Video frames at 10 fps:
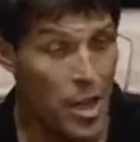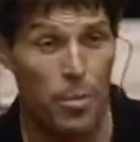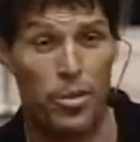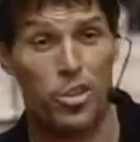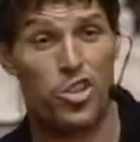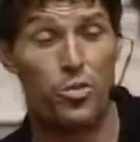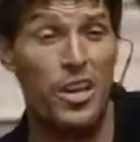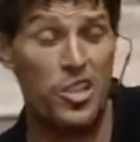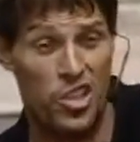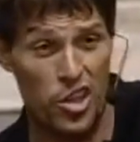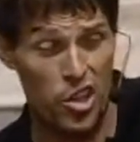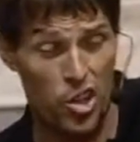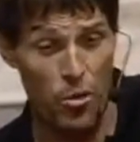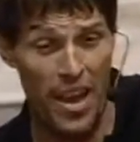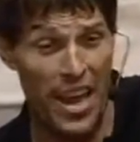But there's 3 decisions
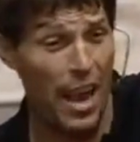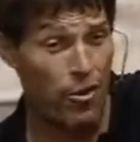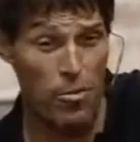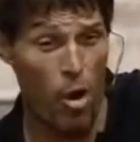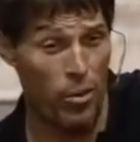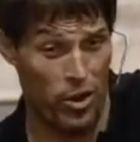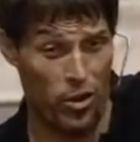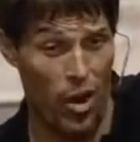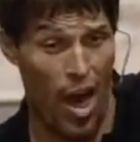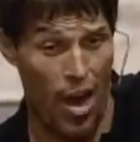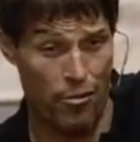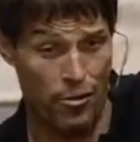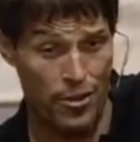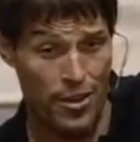you're making every moment you're alive.